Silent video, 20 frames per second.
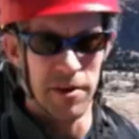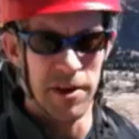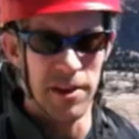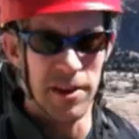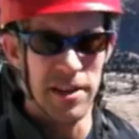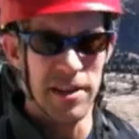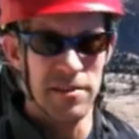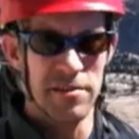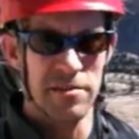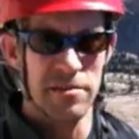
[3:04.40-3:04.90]
one of
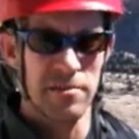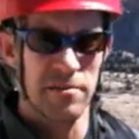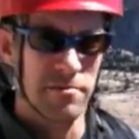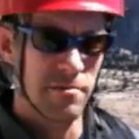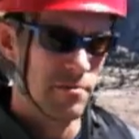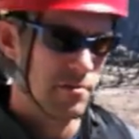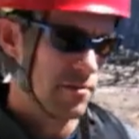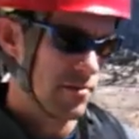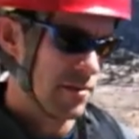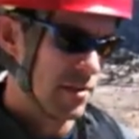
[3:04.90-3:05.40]
these,
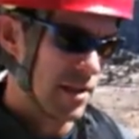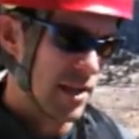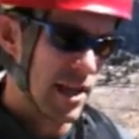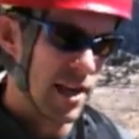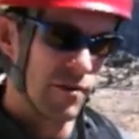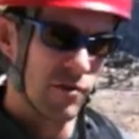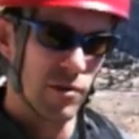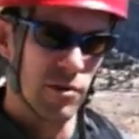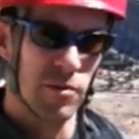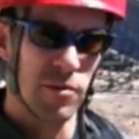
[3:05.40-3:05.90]

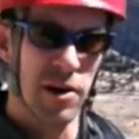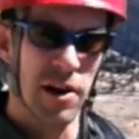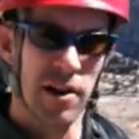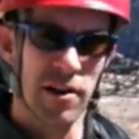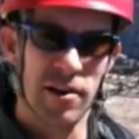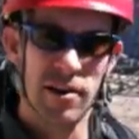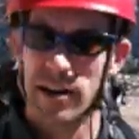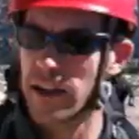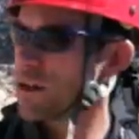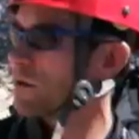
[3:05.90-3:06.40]
have a little
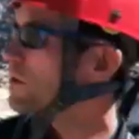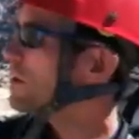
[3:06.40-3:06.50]
water,